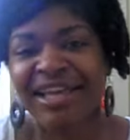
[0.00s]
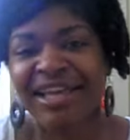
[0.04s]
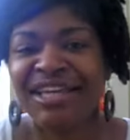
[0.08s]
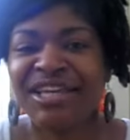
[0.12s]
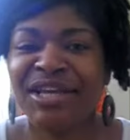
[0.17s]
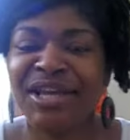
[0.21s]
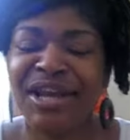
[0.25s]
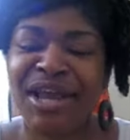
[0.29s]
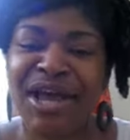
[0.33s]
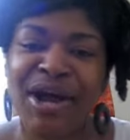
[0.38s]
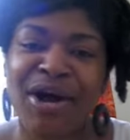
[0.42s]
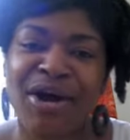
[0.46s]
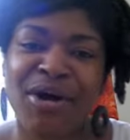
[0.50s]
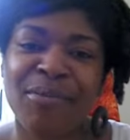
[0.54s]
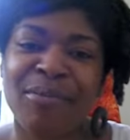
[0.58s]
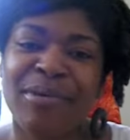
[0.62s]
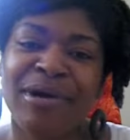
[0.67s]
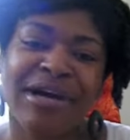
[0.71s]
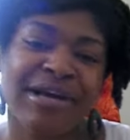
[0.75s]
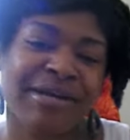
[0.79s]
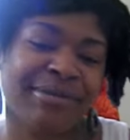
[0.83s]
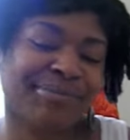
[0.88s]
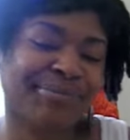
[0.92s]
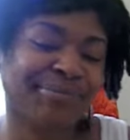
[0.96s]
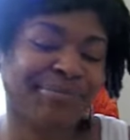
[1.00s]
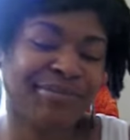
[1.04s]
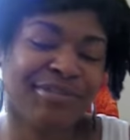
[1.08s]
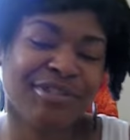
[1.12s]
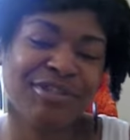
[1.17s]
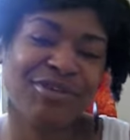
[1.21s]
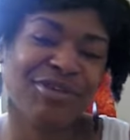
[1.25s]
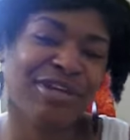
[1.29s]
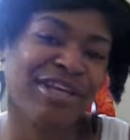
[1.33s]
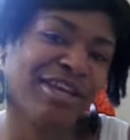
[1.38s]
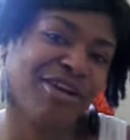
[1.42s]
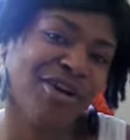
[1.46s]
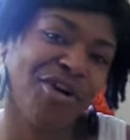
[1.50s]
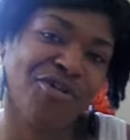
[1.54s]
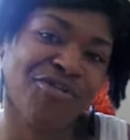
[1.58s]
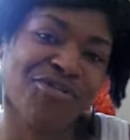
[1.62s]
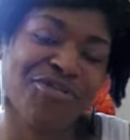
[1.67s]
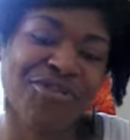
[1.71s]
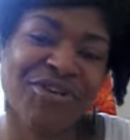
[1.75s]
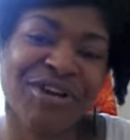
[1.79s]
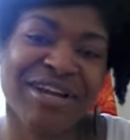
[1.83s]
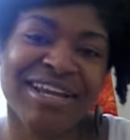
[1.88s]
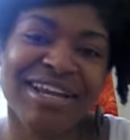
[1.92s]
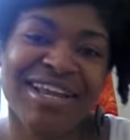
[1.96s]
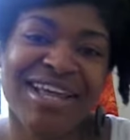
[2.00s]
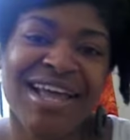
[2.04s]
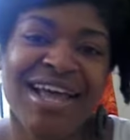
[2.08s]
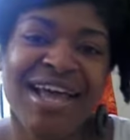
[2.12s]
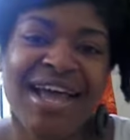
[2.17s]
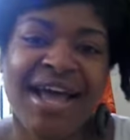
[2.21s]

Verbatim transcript: you know, but you'll get over it.